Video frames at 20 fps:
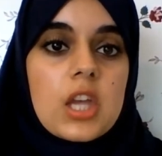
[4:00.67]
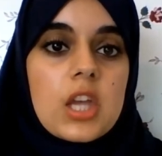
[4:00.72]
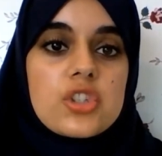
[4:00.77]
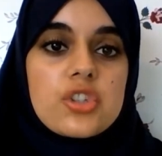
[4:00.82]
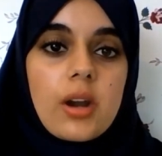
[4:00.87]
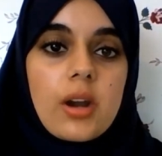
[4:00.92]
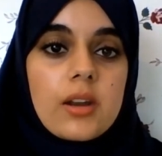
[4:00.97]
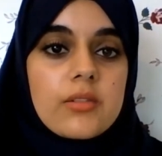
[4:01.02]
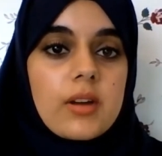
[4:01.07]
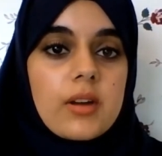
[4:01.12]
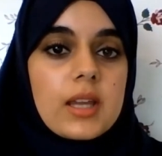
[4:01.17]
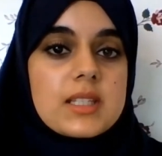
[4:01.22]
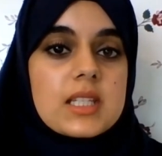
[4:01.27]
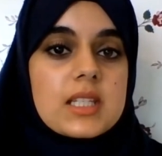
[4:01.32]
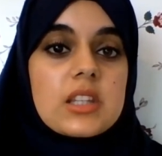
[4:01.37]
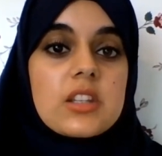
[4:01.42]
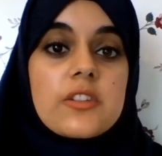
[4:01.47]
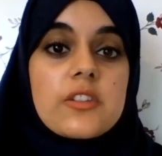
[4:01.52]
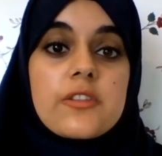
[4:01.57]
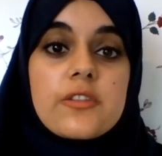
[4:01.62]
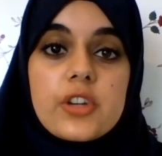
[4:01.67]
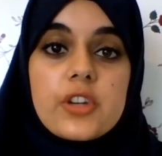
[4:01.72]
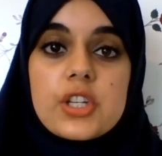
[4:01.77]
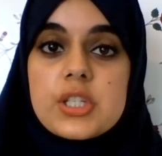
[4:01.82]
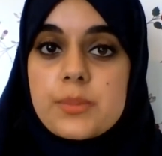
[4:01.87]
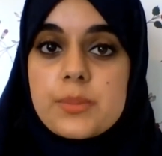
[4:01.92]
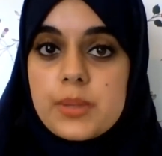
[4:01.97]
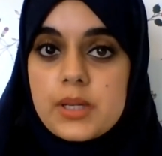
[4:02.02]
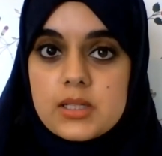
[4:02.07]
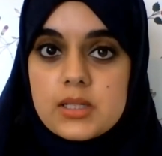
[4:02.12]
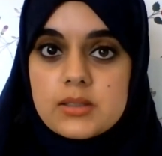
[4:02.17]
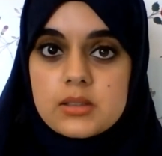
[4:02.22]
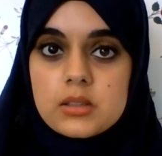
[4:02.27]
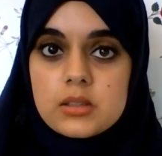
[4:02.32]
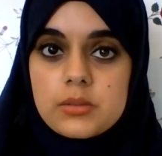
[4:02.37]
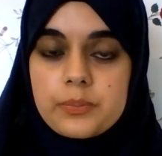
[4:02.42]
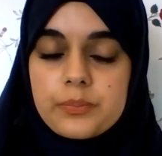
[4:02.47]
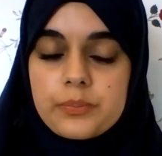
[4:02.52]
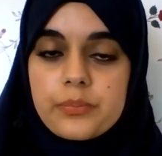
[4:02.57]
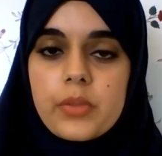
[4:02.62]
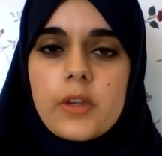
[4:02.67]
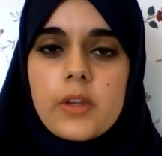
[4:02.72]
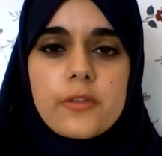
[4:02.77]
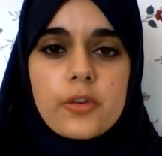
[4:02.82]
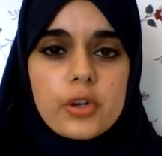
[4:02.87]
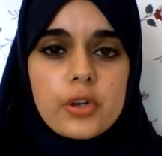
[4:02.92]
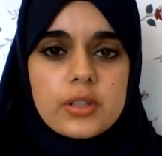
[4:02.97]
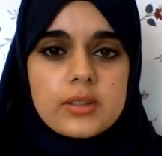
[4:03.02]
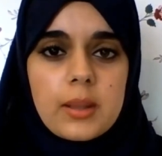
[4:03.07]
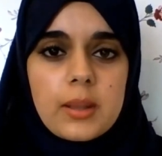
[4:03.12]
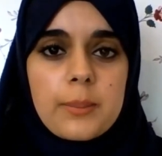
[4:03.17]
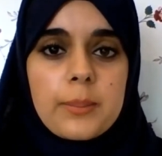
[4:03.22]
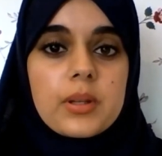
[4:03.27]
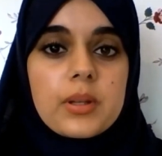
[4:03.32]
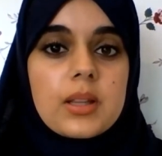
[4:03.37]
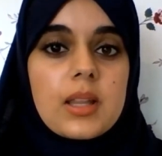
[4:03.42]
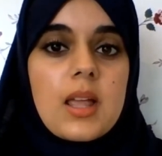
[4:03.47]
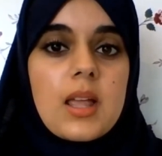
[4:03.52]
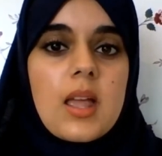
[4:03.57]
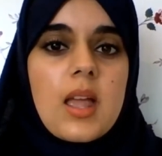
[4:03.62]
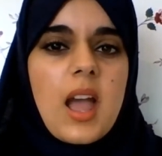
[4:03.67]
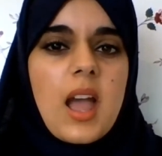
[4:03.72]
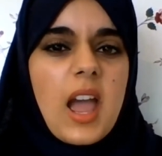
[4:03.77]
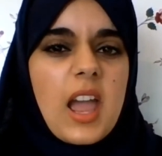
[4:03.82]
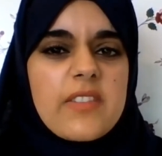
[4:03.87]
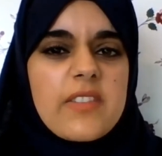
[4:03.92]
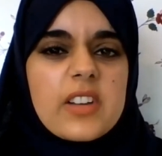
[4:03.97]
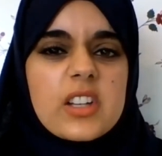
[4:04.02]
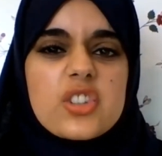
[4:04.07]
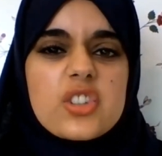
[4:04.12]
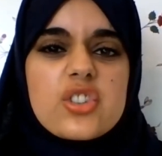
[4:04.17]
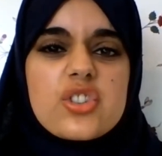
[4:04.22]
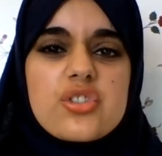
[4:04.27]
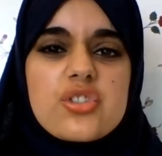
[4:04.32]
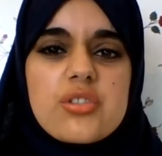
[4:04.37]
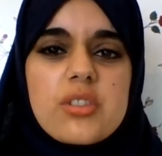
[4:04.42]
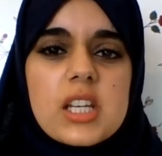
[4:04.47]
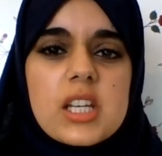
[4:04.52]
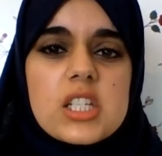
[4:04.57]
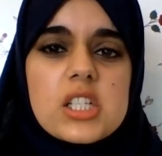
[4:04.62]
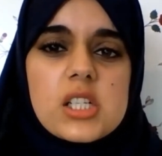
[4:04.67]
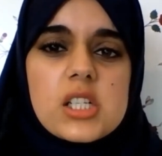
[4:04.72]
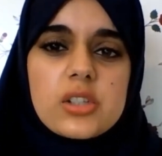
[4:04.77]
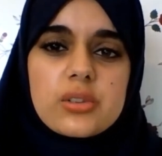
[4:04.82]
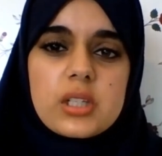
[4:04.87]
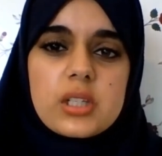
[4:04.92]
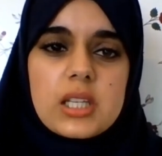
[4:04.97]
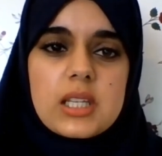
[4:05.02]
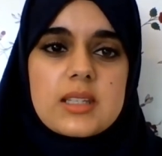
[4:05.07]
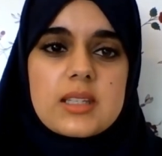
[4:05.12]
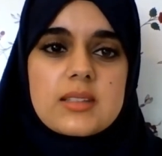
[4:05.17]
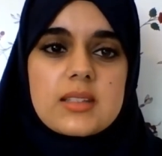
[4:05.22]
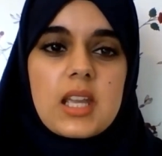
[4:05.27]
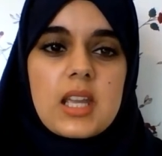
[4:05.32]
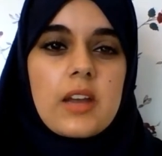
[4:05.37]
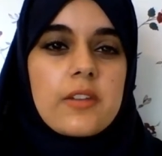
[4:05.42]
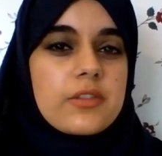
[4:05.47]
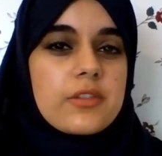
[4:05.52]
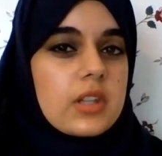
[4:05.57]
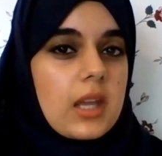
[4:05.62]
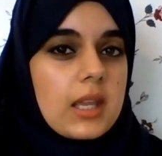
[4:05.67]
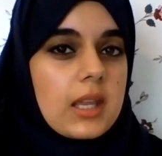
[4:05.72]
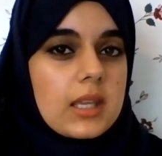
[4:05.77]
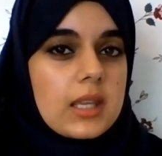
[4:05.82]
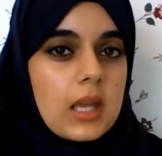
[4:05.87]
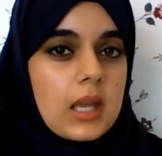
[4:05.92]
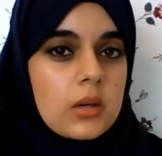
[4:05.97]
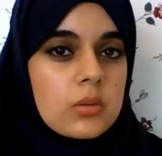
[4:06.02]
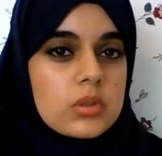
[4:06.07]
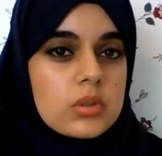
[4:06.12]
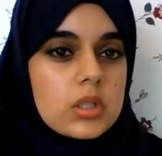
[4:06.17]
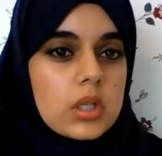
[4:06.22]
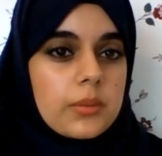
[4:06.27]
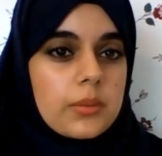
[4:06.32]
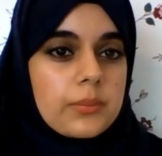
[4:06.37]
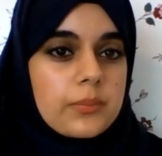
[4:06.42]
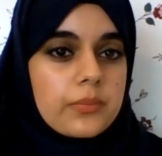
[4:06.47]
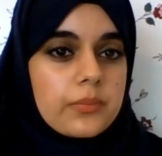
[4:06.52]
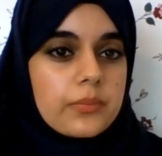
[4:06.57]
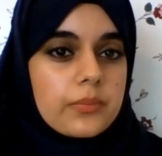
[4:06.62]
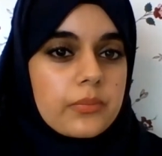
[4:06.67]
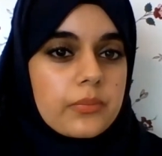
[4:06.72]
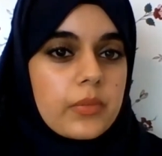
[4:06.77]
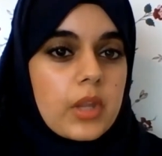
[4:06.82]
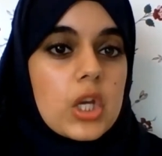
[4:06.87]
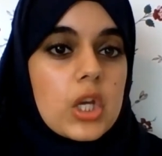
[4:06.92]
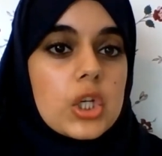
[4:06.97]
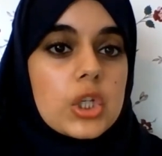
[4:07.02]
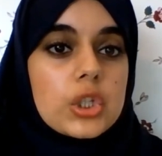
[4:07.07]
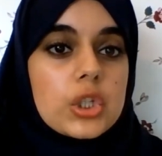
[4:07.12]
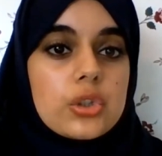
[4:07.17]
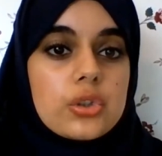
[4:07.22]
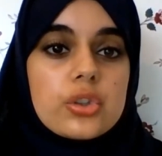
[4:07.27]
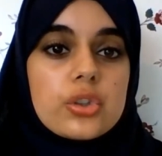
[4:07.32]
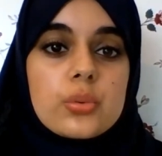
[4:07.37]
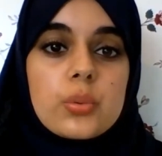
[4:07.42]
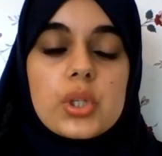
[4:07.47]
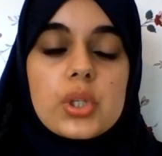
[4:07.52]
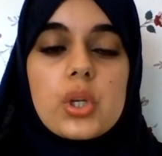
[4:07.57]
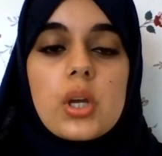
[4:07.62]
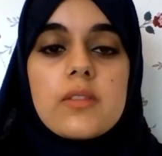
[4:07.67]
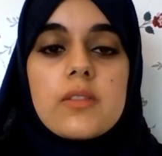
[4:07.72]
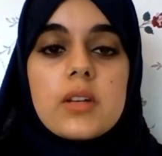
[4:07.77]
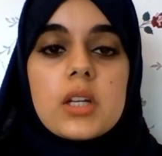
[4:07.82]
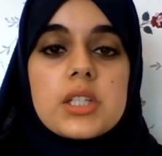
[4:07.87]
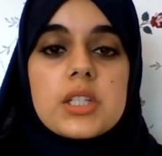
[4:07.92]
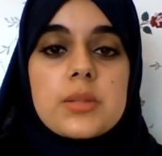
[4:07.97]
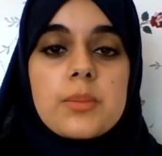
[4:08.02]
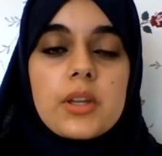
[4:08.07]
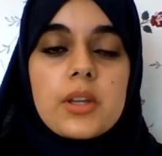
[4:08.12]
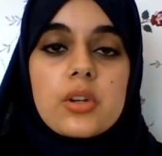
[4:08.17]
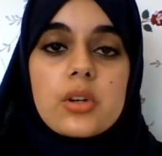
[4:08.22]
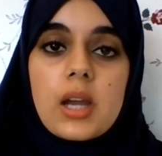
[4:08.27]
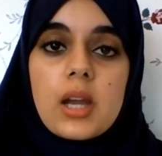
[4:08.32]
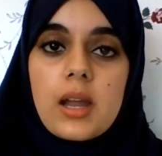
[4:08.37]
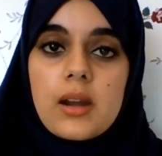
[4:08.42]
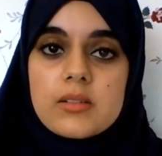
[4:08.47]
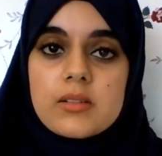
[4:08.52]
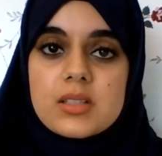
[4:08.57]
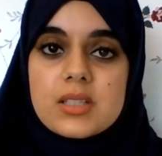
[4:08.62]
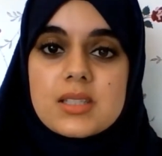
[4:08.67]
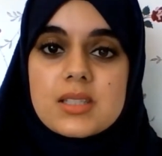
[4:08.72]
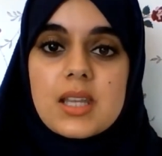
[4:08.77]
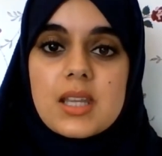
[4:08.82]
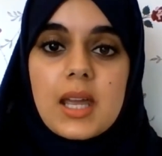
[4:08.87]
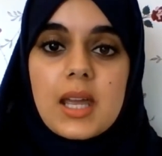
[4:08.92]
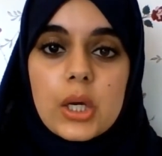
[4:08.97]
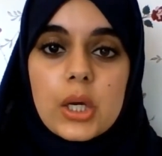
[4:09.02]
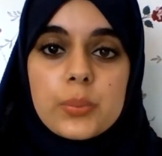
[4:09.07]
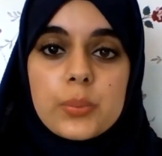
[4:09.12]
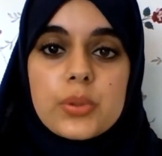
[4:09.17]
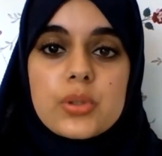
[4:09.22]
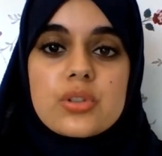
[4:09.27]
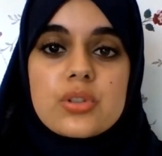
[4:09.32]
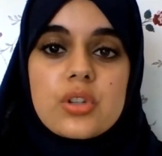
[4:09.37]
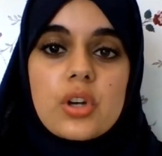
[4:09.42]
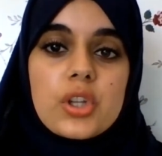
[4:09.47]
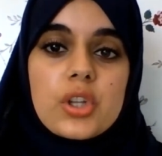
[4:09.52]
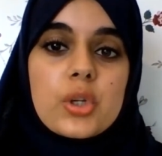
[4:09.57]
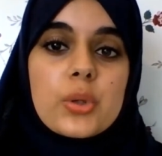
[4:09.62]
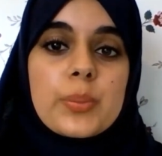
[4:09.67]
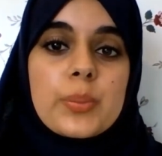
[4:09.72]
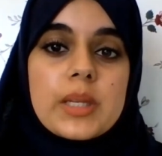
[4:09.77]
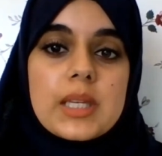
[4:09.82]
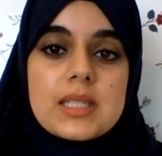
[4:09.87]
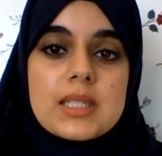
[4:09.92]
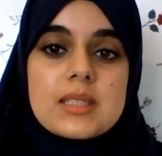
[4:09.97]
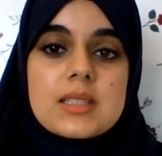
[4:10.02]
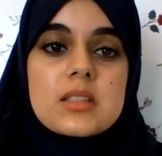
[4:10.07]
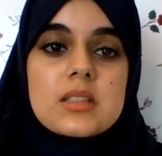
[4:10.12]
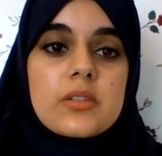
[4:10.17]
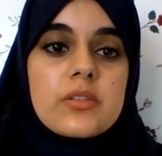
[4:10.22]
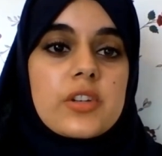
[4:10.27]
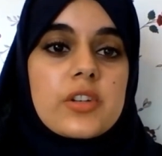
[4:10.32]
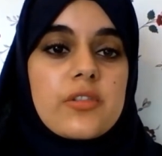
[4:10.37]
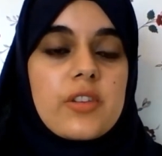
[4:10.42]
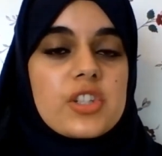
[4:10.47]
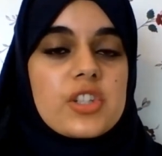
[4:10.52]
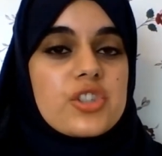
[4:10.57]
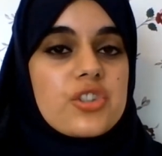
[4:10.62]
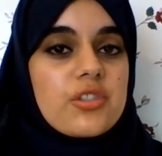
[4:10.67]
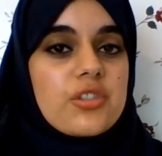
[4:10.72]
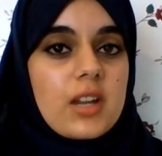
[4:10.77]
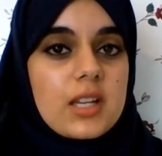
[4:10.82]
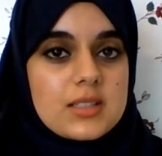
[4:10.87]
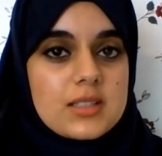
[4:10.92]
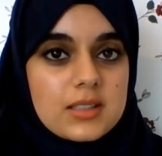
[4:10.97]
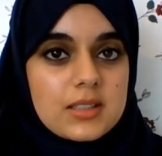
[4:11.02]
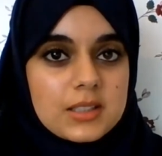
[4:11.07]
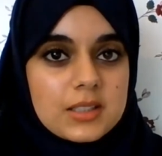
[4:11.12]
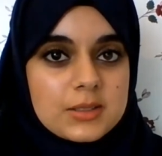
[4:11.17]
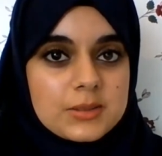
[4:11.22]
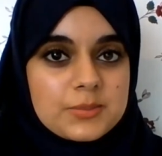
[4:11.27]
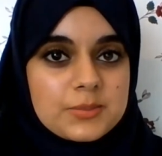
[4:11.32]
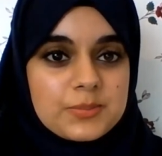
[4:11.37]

Try writing in the first person. For example, I felt strangely uneasy after that encounter. Use what you have learned about your characters to help you start your pieces of adventure writing.